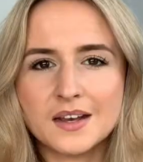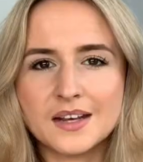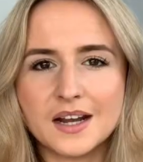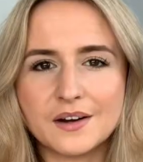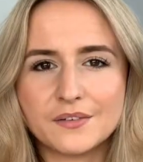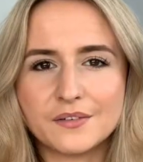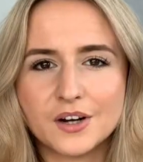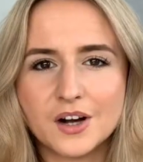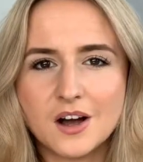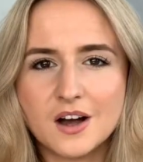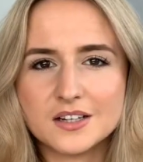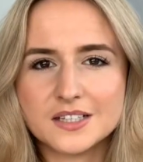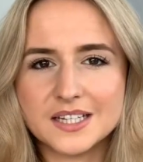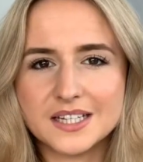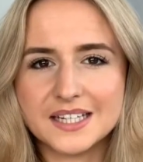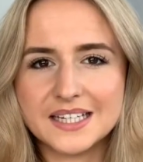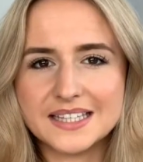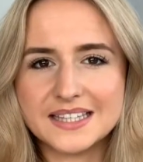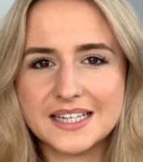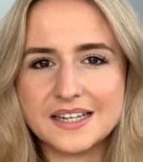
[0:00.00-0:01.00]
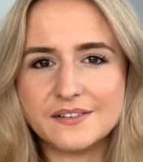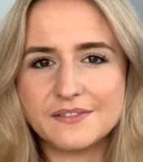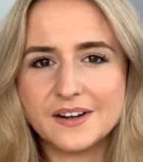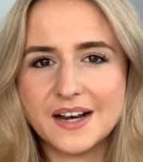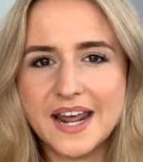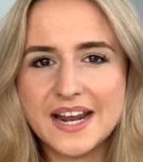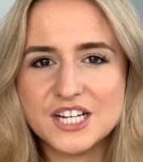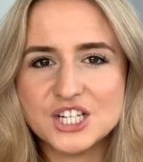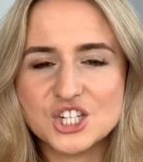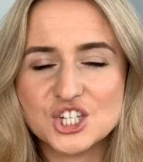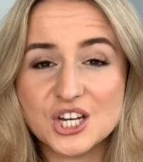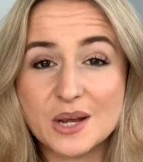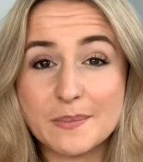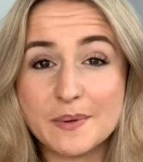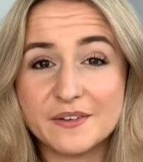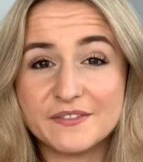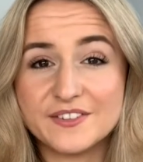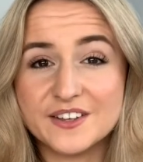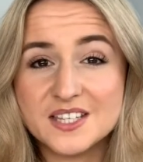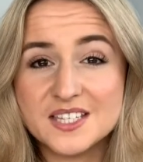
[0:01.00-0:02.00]
Now, regarding the relationship
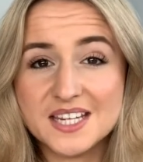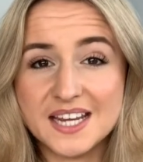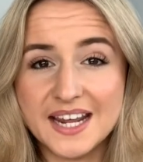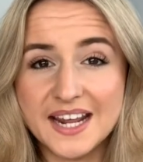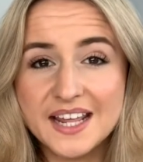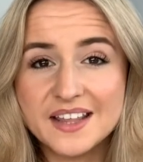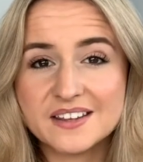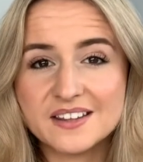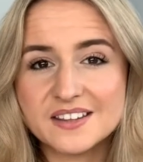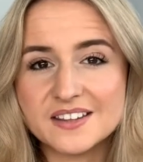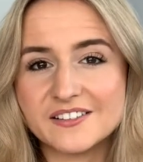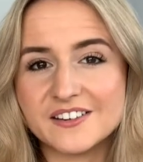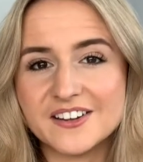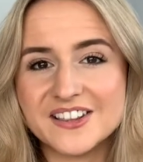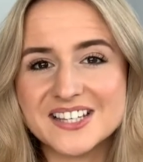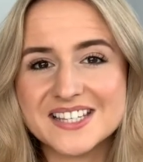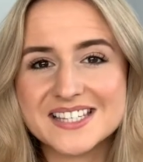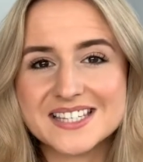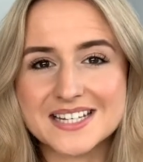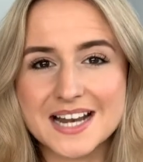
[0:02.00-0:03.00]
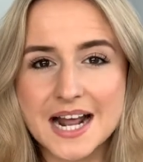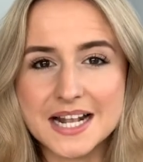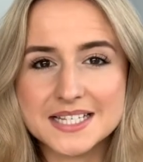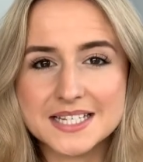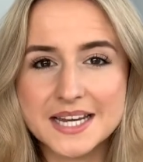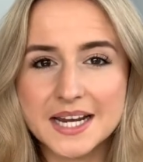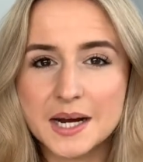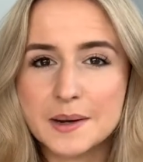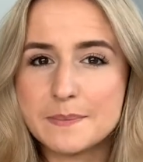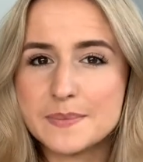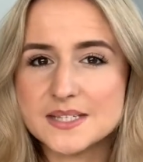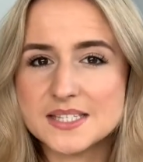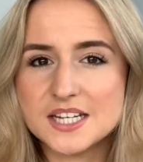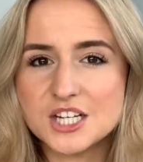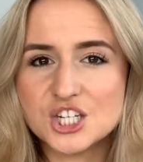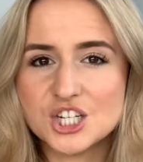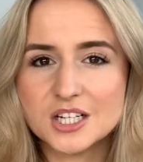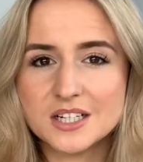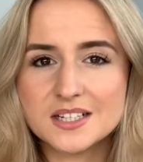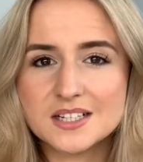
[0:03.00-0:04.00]
of the teeth, there are the static
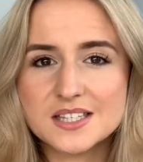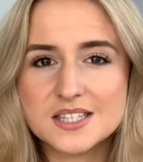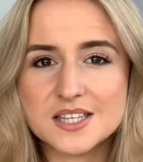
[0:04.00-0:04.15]
positions.